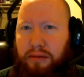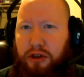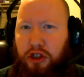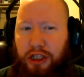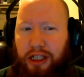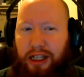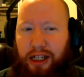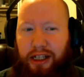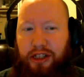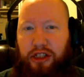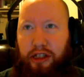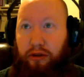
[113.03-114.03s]
cheat
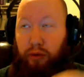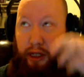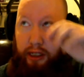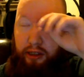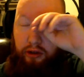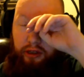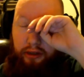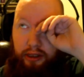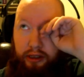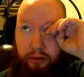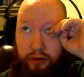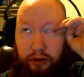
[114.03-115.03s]
glitch their way into it
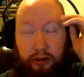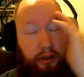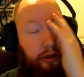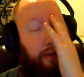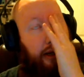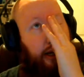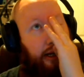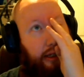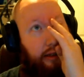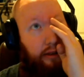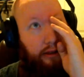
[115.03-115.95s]
because the rendering's so bad.